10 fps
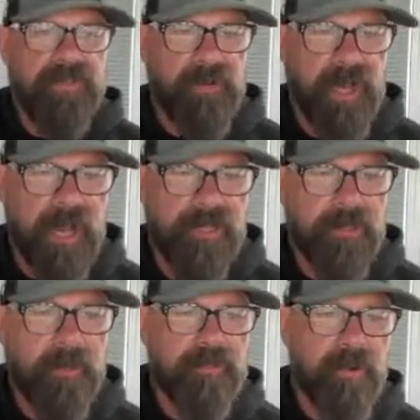for a high
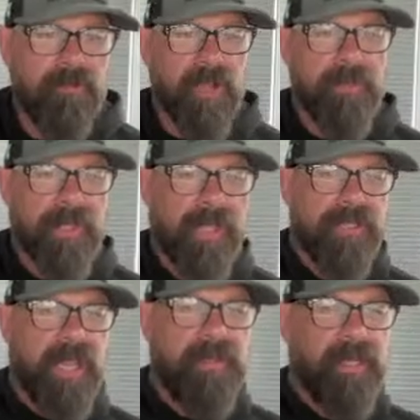school program that has
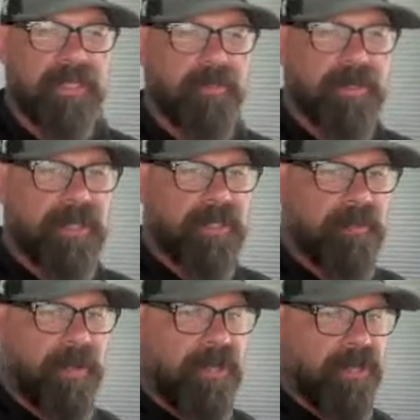had its
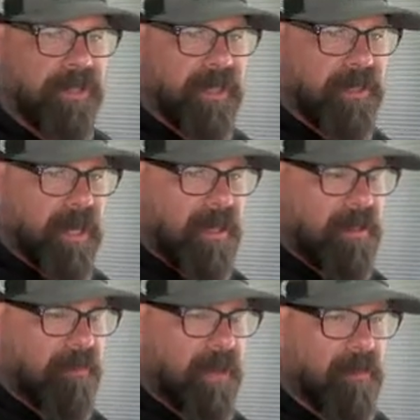participation decline in
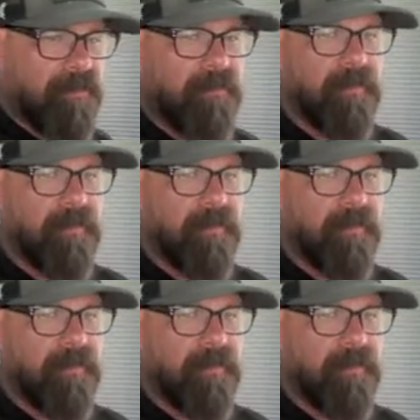the weight room?